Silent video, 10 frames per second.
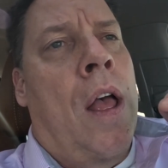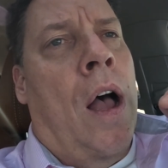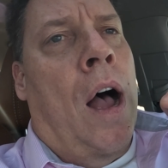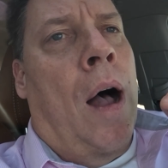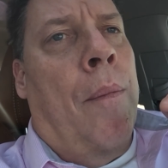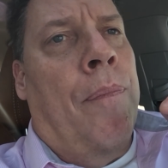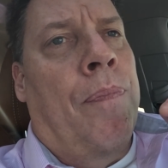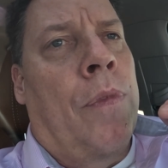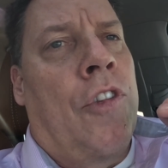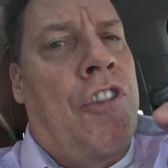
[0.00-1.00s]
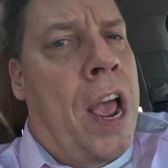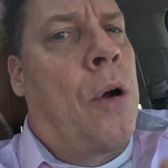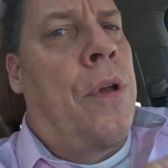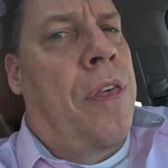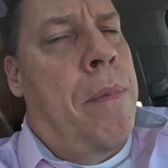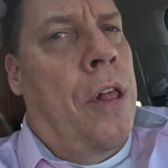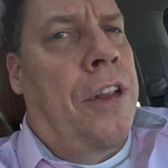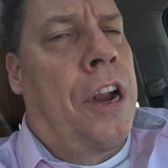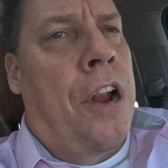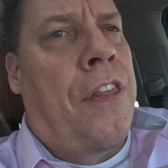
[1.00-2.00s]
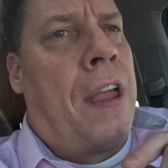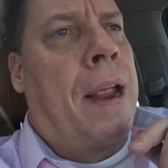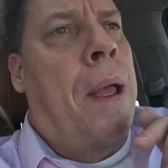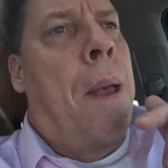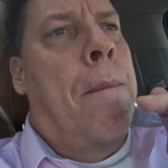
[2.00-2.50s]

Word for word: Um, check with the military thing,